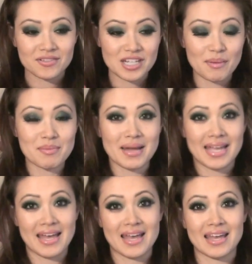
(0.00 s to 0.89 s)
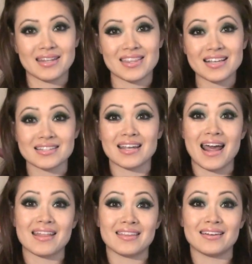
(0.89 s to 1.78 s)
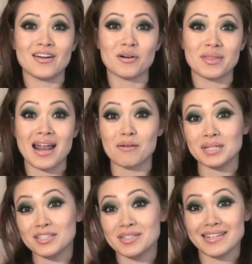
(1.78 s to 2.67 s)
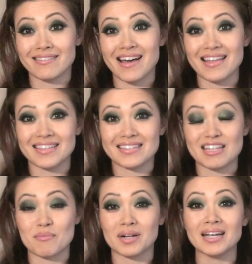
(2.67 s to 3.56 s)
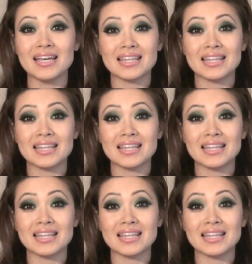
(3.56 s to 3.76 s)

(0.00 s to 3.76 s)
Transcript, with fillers: top of my head things that I know that I'll be using a lot this summer,